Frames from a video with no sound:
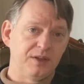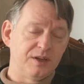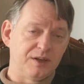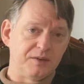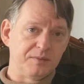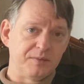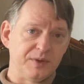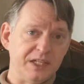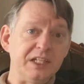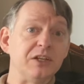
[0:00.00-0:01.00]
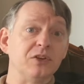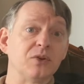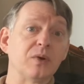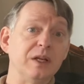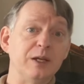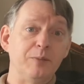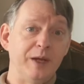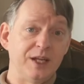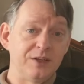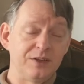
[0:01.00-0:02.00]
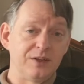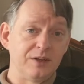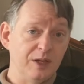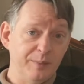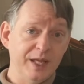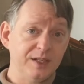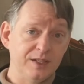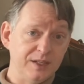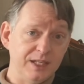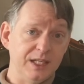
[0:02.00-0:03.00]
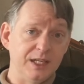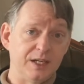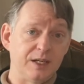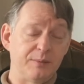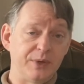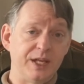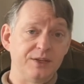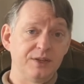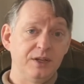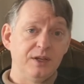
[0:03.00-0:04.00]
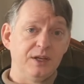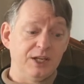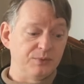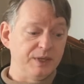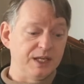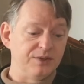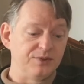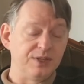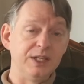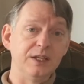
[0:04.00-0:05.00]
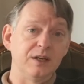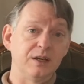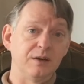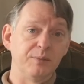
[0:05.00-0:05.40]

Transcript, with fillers: uh, they didn't totally abandon, abandon the uh, brand. As we can see, uh,